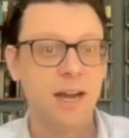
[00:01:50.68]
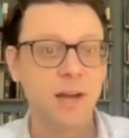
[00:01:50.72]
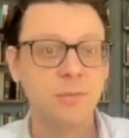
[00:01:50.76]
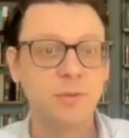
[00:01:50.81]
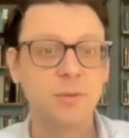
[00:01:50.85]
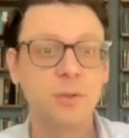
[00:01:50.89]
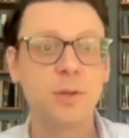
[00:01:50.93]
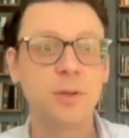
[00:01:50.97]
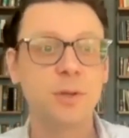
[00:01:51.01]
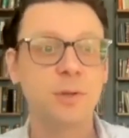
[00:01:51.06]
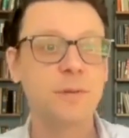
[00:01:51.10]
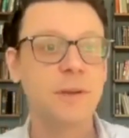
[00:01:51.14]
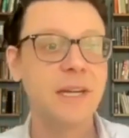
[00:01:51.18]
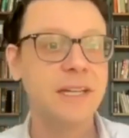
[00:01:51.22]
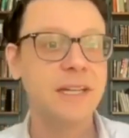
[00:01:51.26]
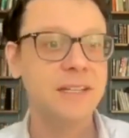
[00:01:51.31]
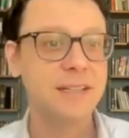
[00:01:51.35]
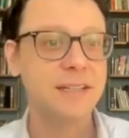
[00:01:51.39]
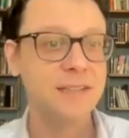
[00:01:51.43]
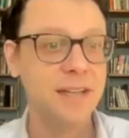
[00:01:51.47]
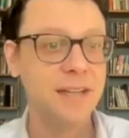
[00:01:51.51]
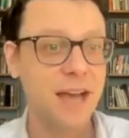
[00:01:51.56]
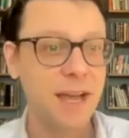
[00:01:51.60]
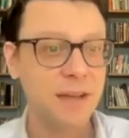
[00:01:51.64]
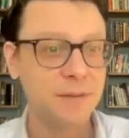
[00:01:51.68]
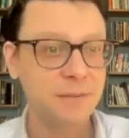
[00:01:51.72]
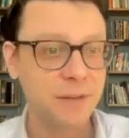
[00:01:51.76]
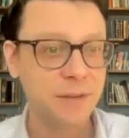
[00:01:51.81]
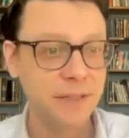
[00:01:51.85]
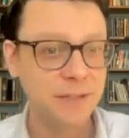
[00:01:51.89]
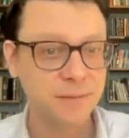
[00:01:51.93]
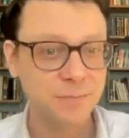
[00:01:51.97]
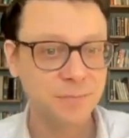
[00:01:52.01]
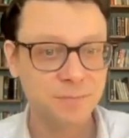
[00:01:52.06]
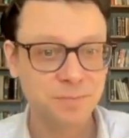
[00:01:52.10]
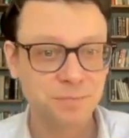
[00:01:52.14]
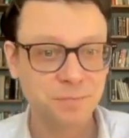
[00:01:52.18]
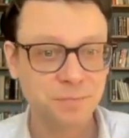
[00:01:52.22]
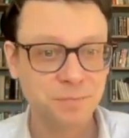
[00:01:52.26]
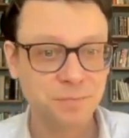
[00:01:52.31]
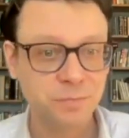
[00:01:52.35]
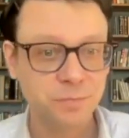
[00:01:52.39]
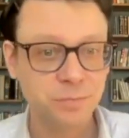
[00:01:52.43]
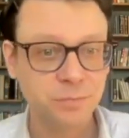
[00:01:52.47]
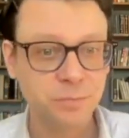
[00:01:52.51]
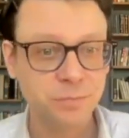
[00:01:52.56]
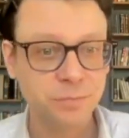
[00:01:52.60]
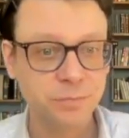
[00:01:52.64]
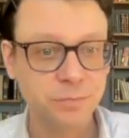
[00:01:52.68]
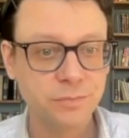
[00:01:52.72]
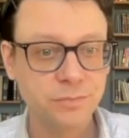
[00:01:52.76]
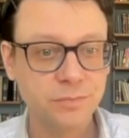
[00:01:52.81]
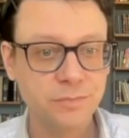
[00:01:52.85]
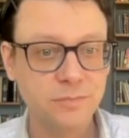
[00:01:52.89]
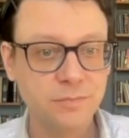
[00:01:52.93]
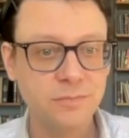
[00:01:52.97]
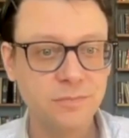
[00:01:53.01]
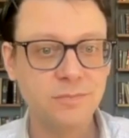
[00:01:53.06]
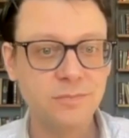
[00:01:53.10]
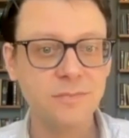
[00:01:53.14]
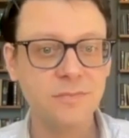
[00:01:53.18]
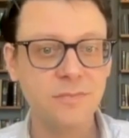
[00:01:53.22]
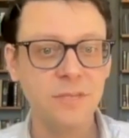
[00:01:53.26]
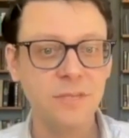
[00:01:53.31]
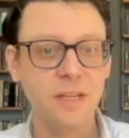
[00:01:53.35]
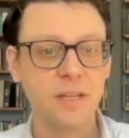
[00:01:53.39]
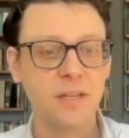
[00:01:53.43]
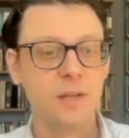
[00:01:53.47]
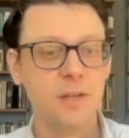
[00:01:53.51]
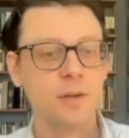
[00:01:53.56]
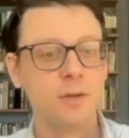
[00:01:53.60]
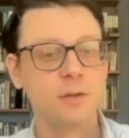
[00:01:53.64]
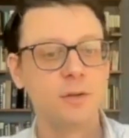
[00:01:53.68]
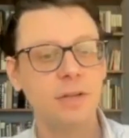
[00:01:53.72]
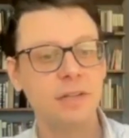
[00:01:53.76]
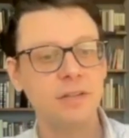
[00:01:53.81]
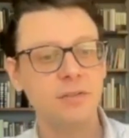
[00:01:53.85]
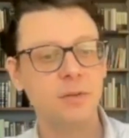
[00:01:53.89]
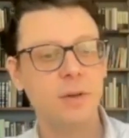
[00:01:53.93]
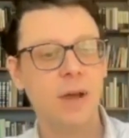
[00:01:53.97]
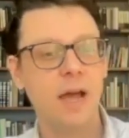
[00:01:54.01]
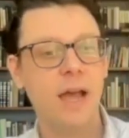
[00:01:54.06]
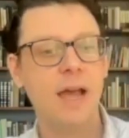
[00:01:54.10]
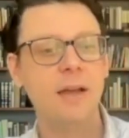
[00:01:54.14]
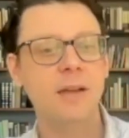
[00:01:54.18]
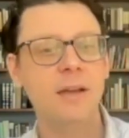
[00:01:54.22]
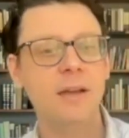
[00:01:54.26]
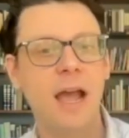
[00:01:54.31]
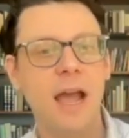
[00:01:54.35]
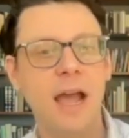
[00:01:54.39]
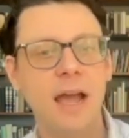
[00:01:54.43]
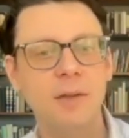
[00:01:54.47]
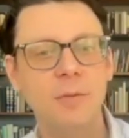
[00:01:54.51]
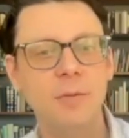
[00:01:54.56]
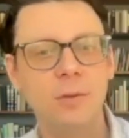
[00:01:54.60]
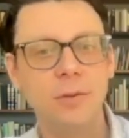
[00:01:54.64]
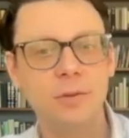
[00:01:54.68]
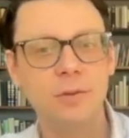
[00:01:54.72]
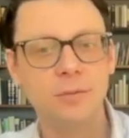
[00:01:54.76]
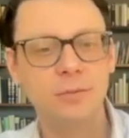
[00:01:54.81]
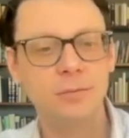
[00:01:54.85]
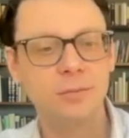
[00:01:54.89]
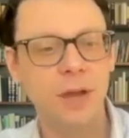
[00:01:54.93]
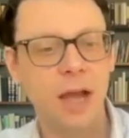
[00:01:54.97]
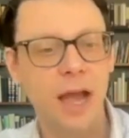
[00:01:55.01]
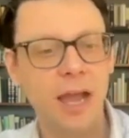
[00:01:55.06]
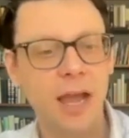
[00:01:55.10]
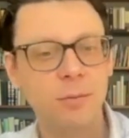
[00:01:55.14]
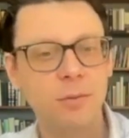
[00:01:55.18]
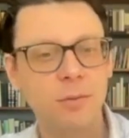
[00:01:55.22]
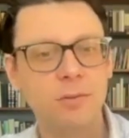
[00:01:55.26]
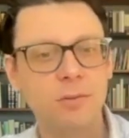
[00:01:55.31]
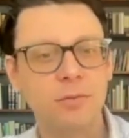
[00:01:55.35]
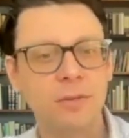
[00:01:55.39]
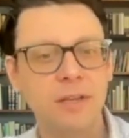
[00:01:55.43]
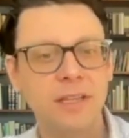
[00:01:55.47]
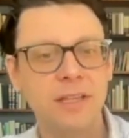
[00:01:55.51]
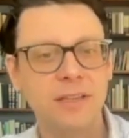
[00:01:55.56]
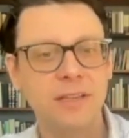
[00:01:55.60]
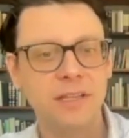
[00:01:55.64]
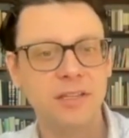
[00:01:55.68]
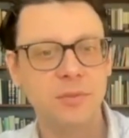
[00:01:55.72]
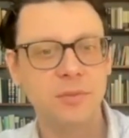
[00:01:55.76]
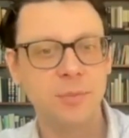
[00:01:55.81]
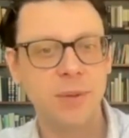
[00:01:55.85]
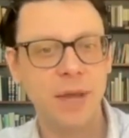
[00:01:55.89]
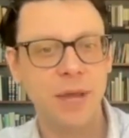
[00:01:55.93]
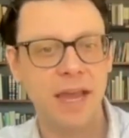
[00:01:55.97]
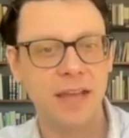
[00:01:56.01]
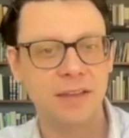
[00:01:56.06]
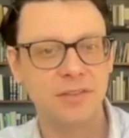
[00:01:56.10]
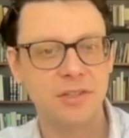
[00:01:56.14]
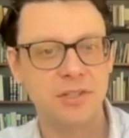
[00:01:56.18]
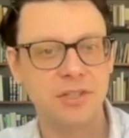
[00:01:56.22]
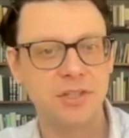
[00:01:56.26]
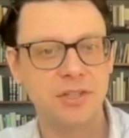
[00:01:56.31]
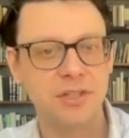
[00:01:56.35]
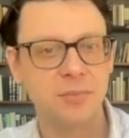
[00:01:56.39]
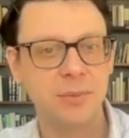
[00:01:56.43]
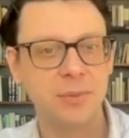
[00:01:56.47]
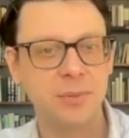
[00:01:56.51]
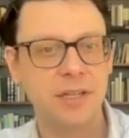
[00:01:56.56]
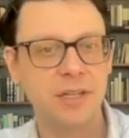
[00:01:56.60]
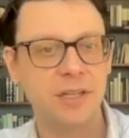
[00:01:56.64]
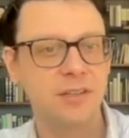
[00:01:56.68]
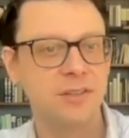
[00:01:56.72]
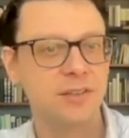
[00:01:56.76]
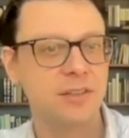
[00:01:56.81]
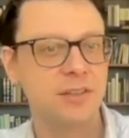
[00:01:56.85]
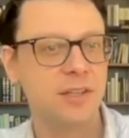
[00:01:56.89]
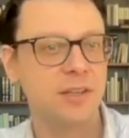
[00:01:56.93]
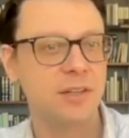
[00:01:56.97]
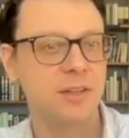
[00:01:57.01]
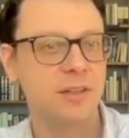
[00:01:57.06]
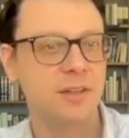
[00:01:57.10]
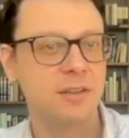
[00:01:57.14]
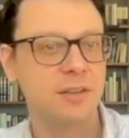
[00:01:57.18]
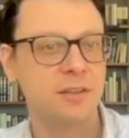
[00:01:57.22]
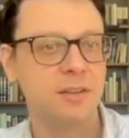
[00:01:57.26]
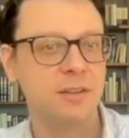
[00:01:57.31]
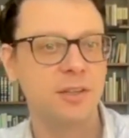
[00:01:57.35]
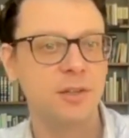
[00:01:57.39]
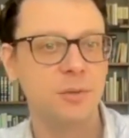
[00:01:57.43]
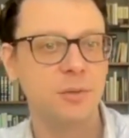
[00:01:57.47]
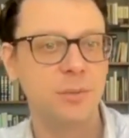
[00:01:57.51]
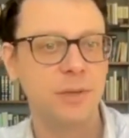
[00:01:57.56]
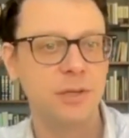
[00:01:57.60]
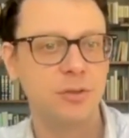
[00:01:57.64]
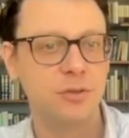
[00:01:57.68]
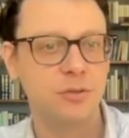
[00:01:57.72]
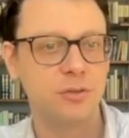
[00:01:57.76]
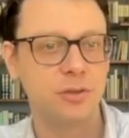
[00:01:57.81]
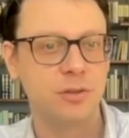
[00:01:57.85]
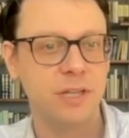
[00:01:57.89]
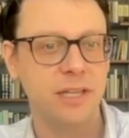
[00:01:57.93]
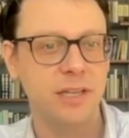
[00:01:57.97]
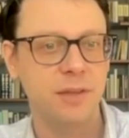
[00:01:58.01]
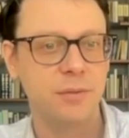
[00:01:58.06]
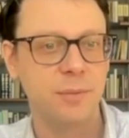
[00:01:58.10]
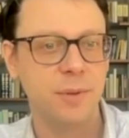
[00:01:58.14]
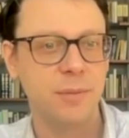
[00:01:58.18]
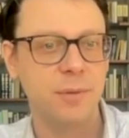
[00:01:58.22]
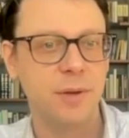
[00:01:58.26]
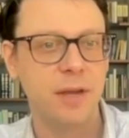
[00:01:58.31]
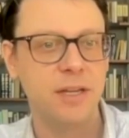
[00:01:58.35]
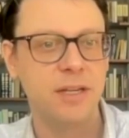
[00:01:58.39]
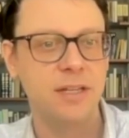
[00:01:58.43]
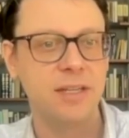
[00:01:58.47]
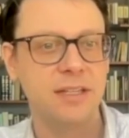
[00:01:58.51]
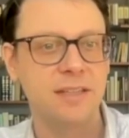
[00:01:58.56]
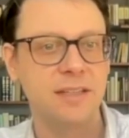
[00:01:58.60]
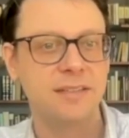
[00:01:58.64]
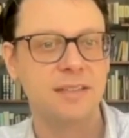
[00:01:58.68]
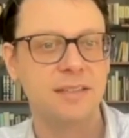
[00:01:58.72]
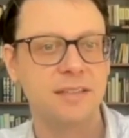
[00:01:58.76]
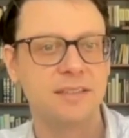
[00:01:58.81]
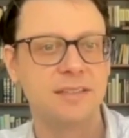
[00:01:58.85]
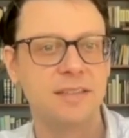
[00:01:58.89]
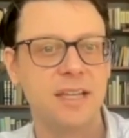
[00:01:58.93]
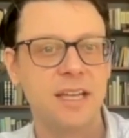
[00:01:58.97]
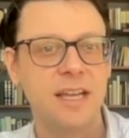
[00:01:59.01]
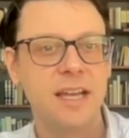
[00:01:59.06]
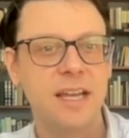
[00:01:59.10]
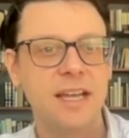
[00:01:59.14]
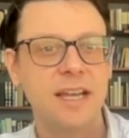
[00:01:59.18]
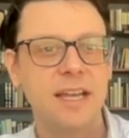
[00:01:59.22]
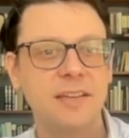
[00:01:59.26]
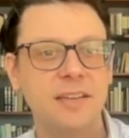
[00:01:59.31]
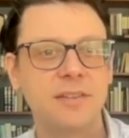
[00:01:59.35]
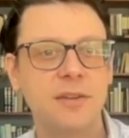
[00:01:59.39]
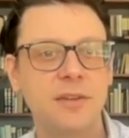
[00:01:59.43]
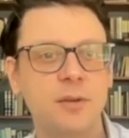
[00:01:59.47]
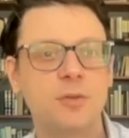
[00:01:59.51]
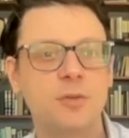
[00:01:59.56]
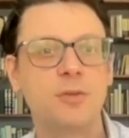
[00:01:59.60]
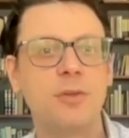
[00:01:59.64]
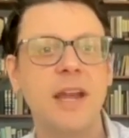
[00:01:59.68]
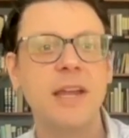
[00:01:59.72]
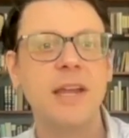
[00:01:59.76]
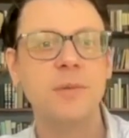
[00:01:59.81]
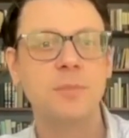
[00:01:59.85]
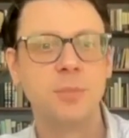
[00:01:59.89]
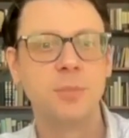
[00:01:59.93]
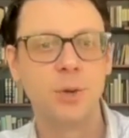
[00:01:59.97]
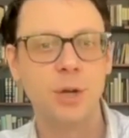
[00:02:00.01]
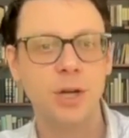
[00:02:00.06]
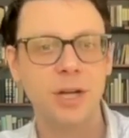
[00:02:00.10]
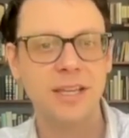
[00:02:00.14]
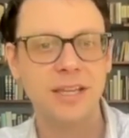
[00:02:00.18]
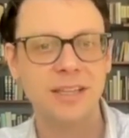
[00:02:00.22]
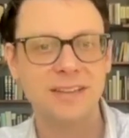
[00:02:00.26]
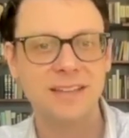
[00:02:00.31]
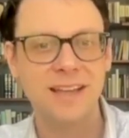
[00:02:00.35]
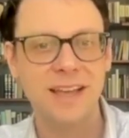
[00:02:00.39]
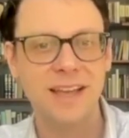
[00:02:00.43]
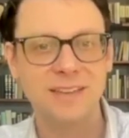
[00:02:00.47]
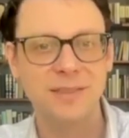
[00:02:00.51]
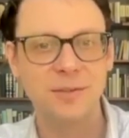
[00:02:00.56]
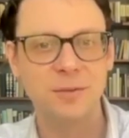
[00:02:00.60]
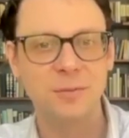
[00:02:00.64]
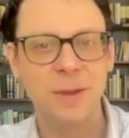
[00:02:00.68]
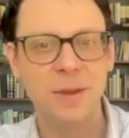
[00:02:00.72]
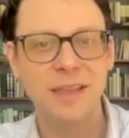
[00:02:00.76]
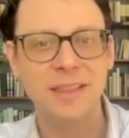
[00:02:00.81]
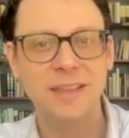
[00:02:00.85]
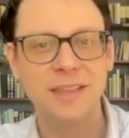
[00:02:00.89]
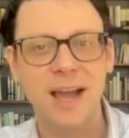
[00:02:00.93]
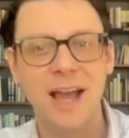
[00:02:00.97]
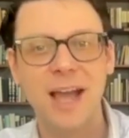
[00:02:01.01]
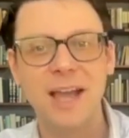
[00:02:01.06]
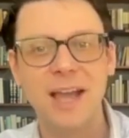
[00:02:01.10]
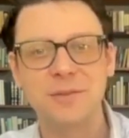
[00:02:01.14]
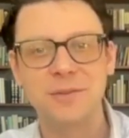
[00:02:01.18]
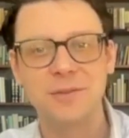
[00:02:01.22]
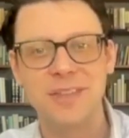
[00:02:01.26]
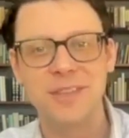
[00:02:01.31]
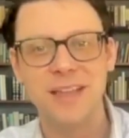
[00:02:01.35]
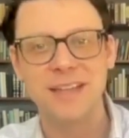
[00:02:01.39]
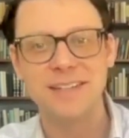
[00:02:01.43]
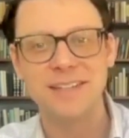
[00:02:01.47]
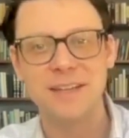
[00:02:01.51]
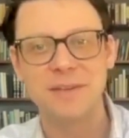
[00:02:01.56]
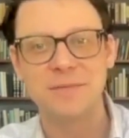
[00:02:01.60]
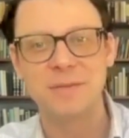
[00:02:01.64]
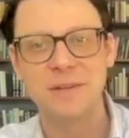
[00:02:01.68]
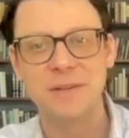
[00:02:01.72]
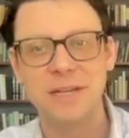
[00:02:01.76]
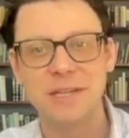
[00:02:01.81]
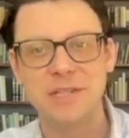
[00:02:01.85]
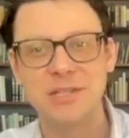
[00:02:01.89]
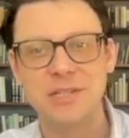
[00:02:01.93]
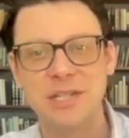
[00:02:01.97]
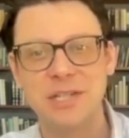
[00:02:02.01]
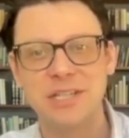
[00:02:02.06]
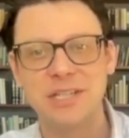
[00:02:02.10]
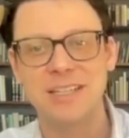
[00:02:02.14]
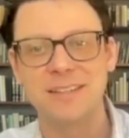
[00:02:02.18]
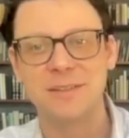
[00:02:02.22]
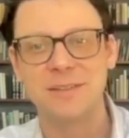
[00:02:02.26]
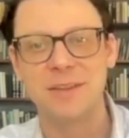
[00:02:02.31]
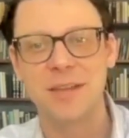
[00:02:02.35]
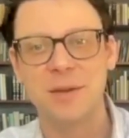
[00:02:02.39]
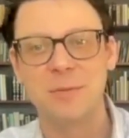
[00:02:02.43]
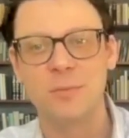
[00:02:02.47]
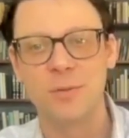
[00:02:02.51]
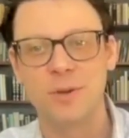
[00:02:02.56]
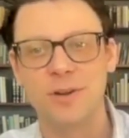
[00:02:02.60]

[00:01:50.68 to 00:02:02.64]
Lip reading: So you're ready to dive in? Yeah. Great. So I will read these passages because they're a little bit tricky. The Maimonides is a great book, and the way that I use that definition, that